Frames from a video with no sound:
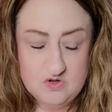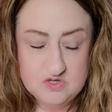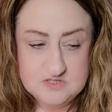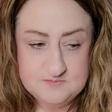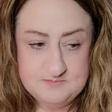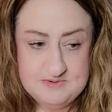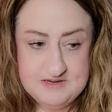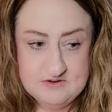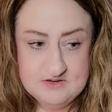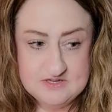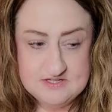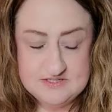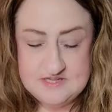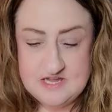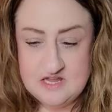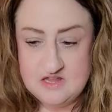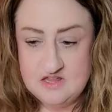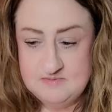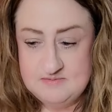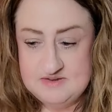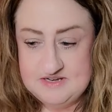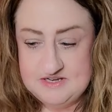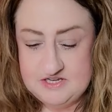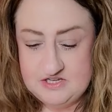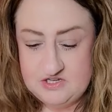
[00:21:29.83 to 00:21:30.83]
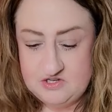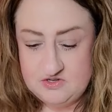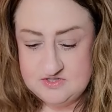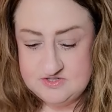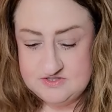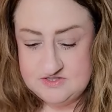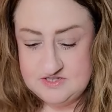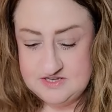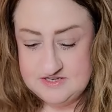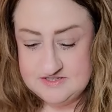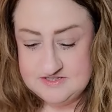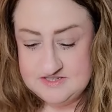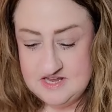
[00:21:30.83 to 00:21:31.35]
Spirit's telling me to
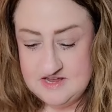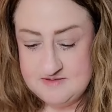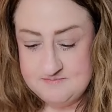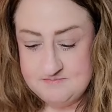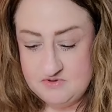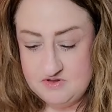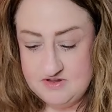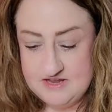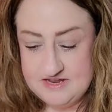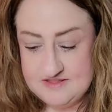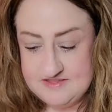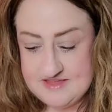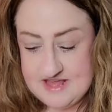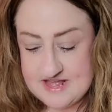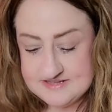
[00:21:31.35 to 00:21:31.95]
use the example, like,